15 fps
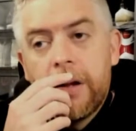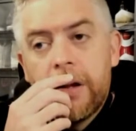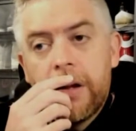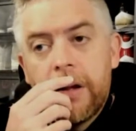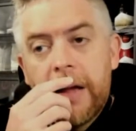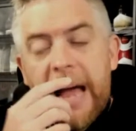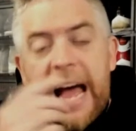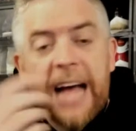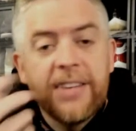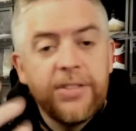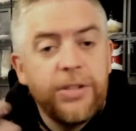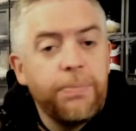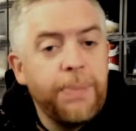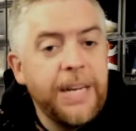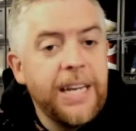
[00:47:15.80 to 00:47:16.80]
has
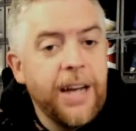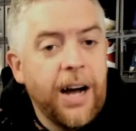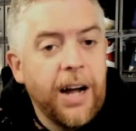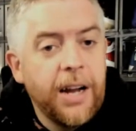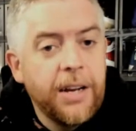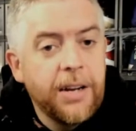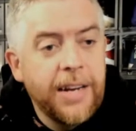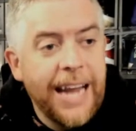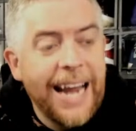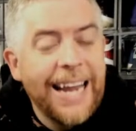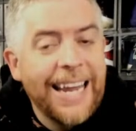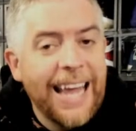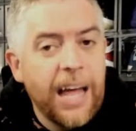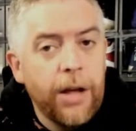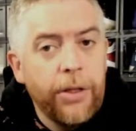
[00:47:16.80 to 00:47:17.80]
to be on
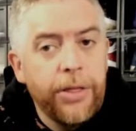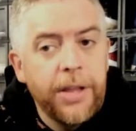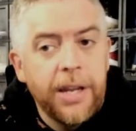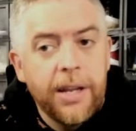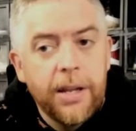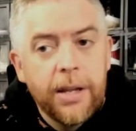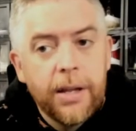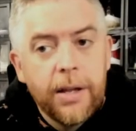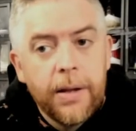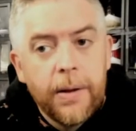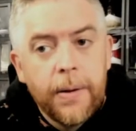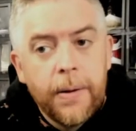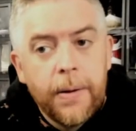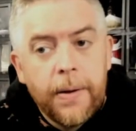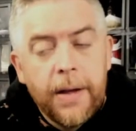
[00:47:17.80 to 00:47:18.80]
getting healthy.
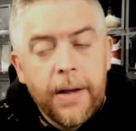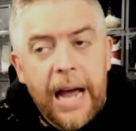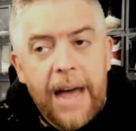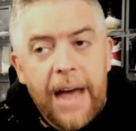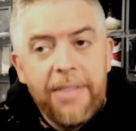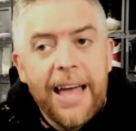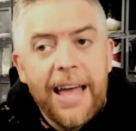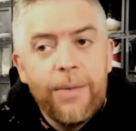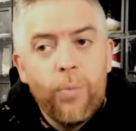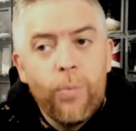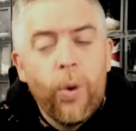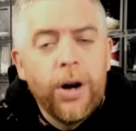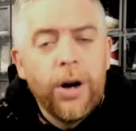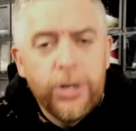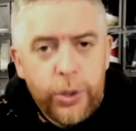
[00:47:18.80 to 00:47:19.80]
And then
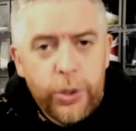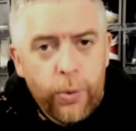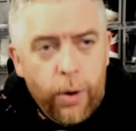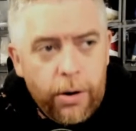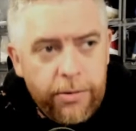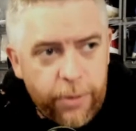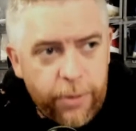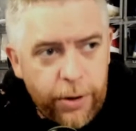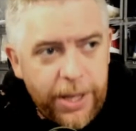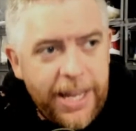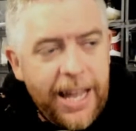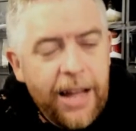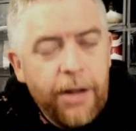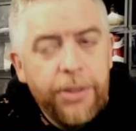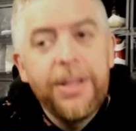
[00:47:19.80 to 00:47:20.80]
once you are fully
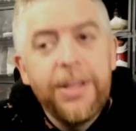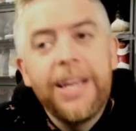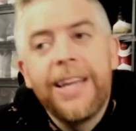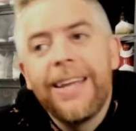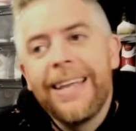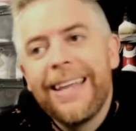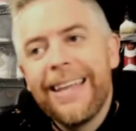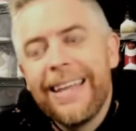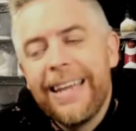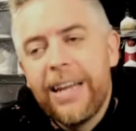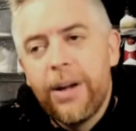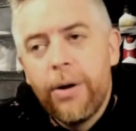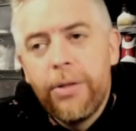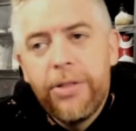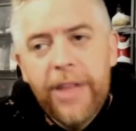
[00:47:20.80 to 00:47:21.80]
healthy,
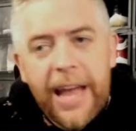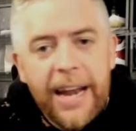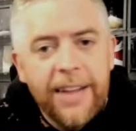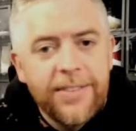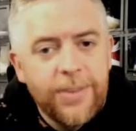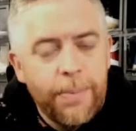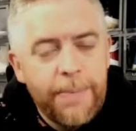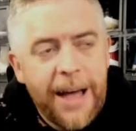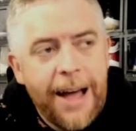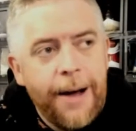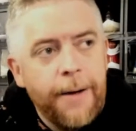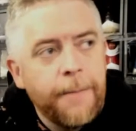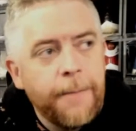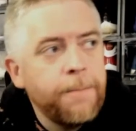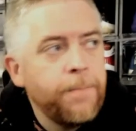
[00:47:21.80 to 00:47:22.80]
then it's
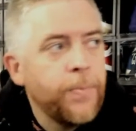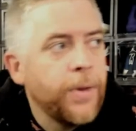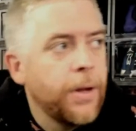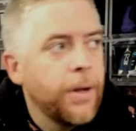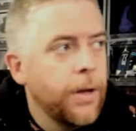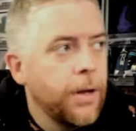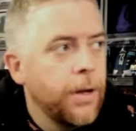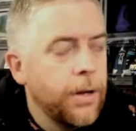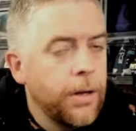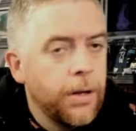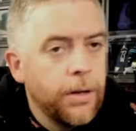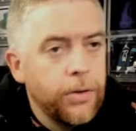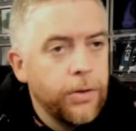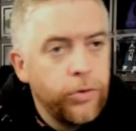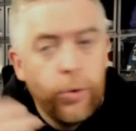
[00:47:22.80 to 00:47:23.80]
about
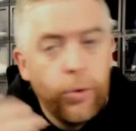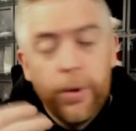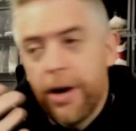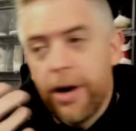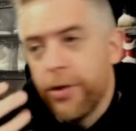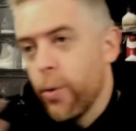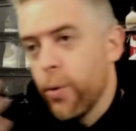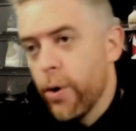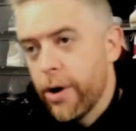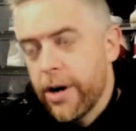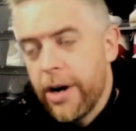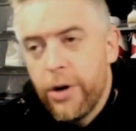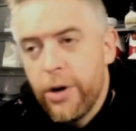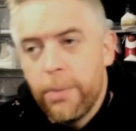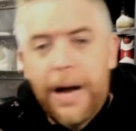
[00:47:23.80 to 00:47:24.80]
doing other work
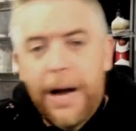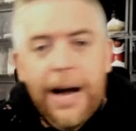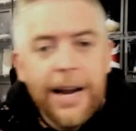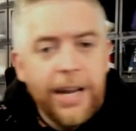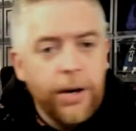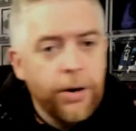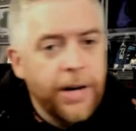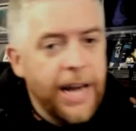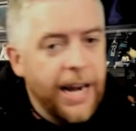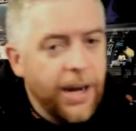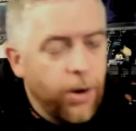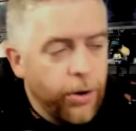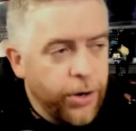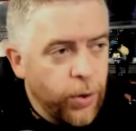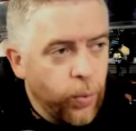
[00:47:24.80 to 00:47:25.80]
on your body or getting
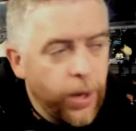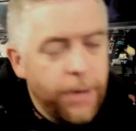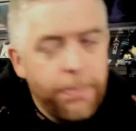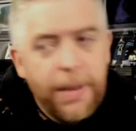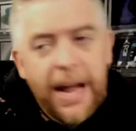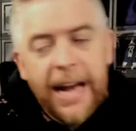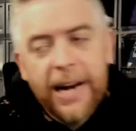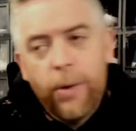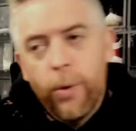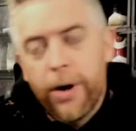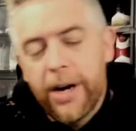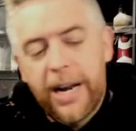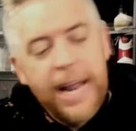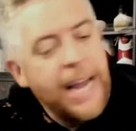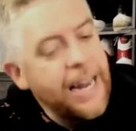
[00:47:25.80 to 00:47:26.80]
all your wind back
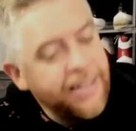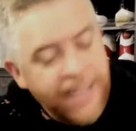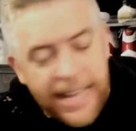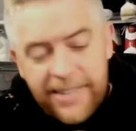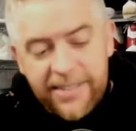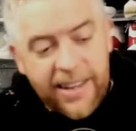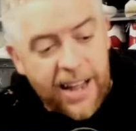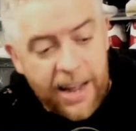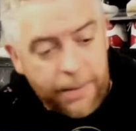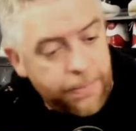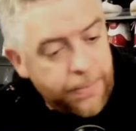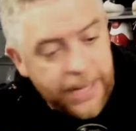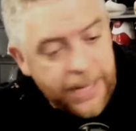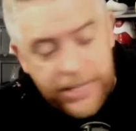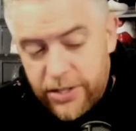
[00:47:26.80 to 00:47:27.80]
and it takes time.
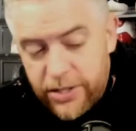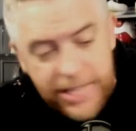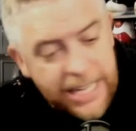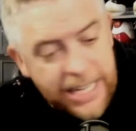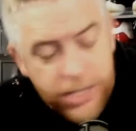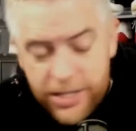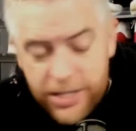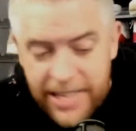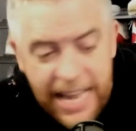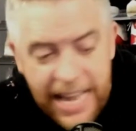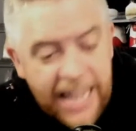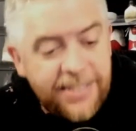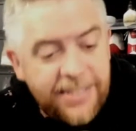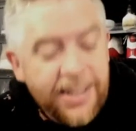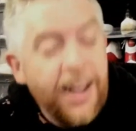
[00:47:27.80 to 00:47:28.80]
It just
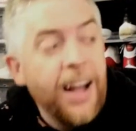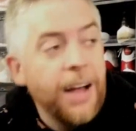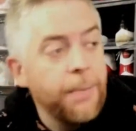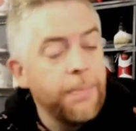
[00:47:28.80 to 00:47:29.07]
takes time.